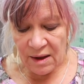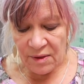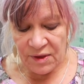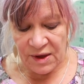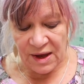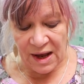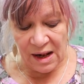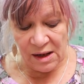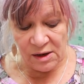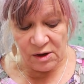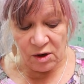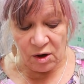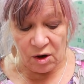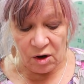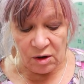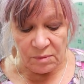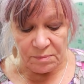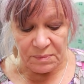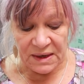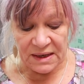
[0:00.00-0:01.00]
The
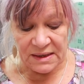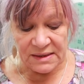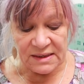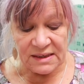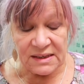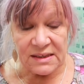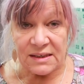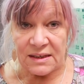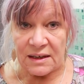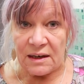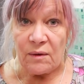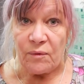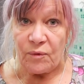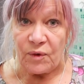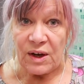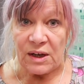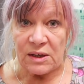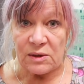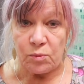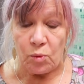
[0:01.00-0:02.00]
alcohol means he still
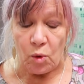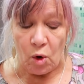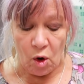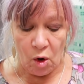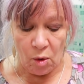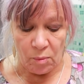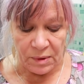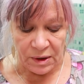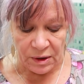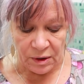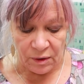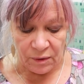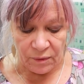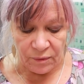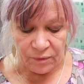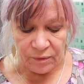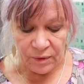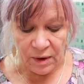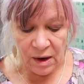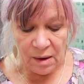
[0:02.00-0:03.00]
feels warm enough,